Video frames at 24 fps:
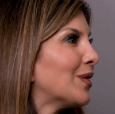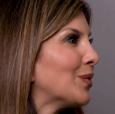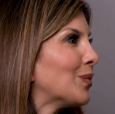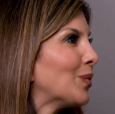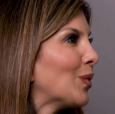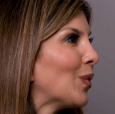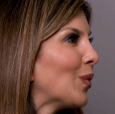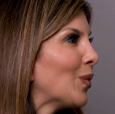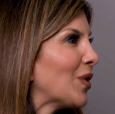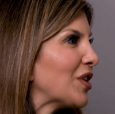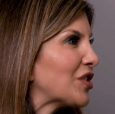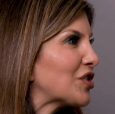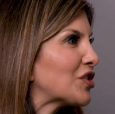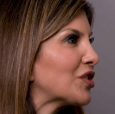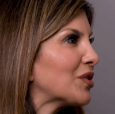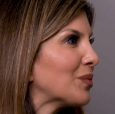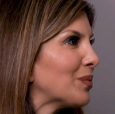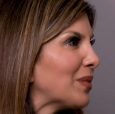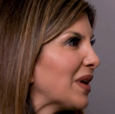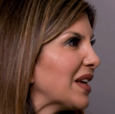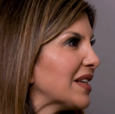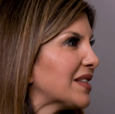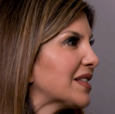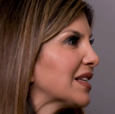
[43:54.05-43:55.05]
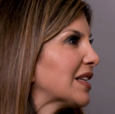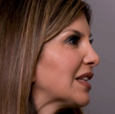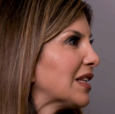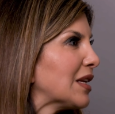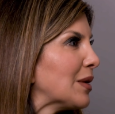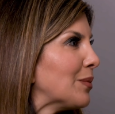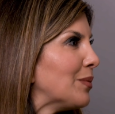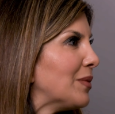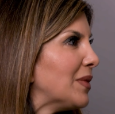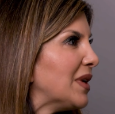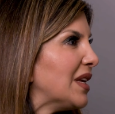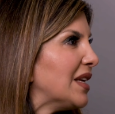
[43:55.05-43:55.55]
which
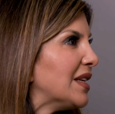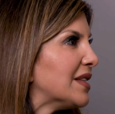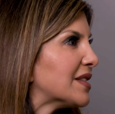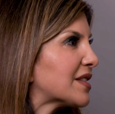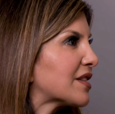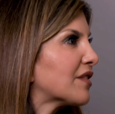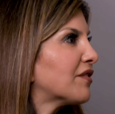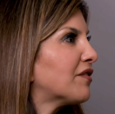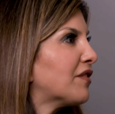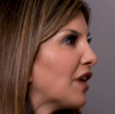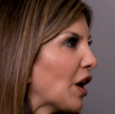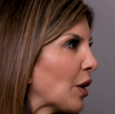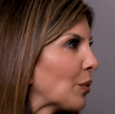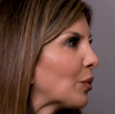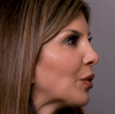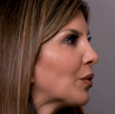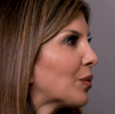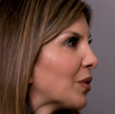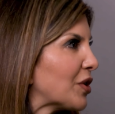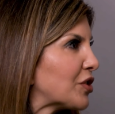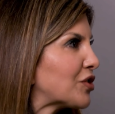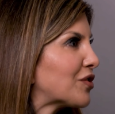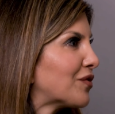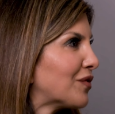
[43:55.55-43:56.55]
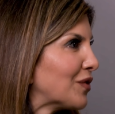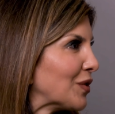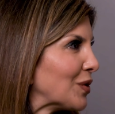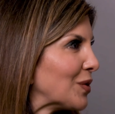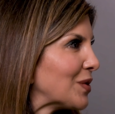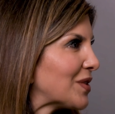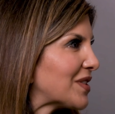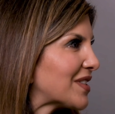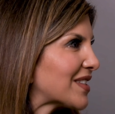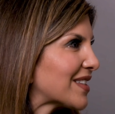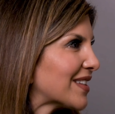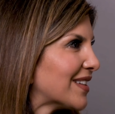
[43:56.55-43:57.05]
basically means fiber-rich
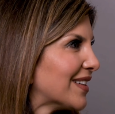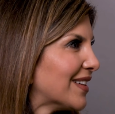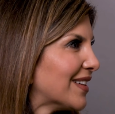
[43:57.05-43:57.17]
foods.